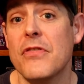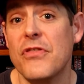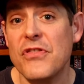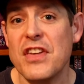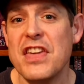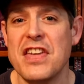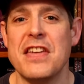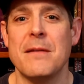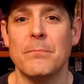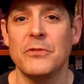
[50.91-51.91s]

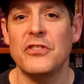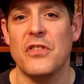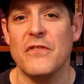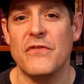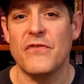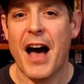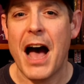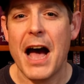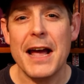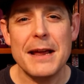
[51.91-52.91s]
themes, the
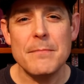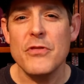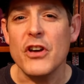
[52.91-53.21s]
vibe,